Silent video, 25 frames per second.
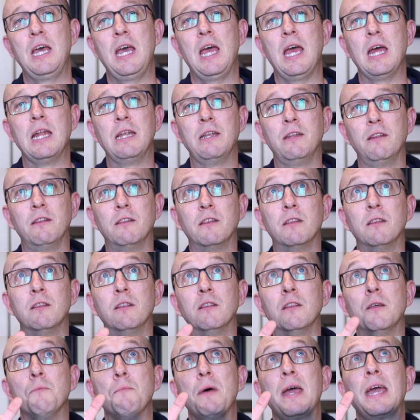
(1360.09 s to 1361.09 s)
And
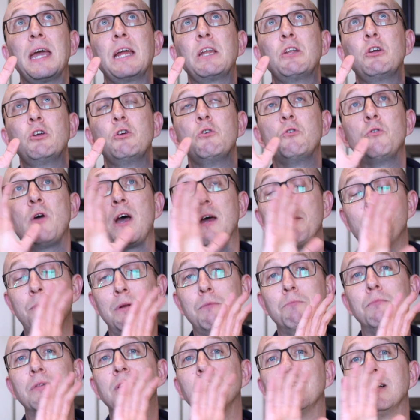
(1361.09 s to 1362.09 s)
the man who had
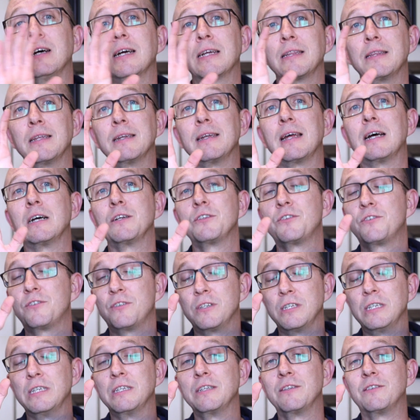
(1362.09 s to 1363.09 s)
been blind that now
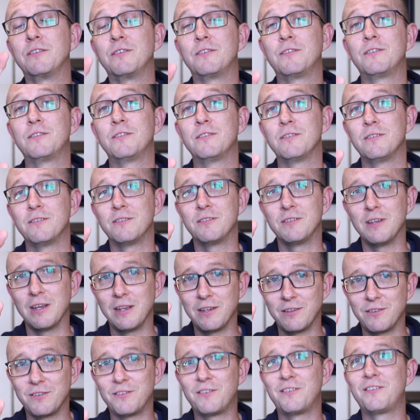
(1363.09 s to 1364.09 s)
sees
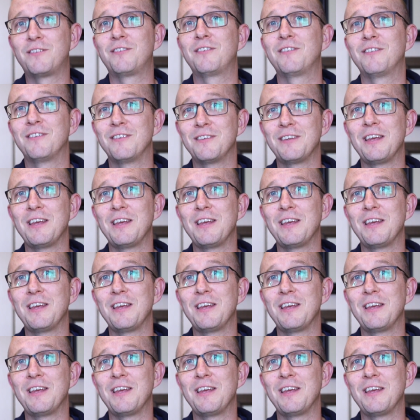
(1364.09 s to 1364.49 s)
says,